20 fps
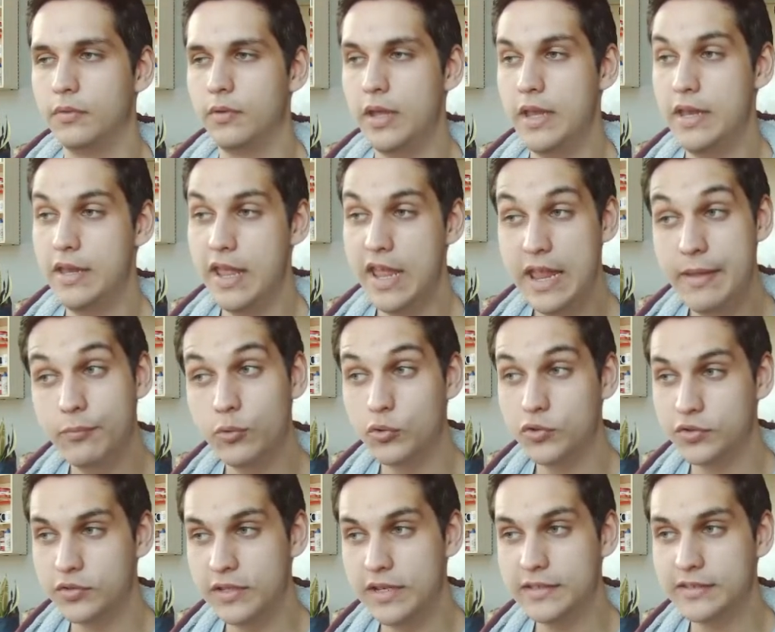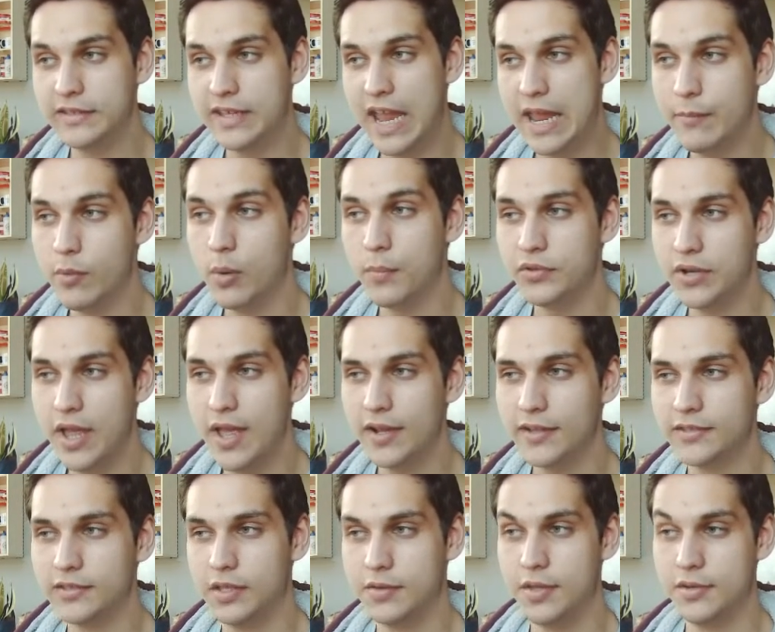enables these game
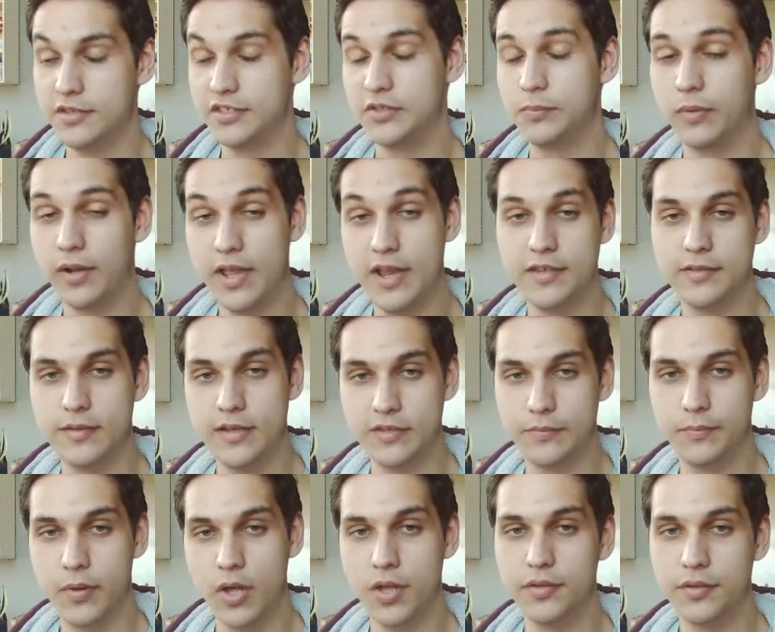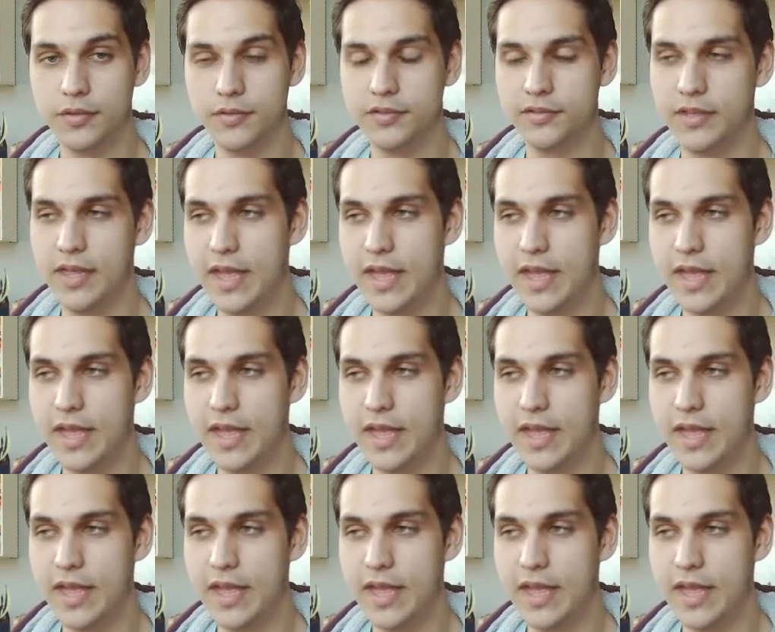objects and that displays these buttons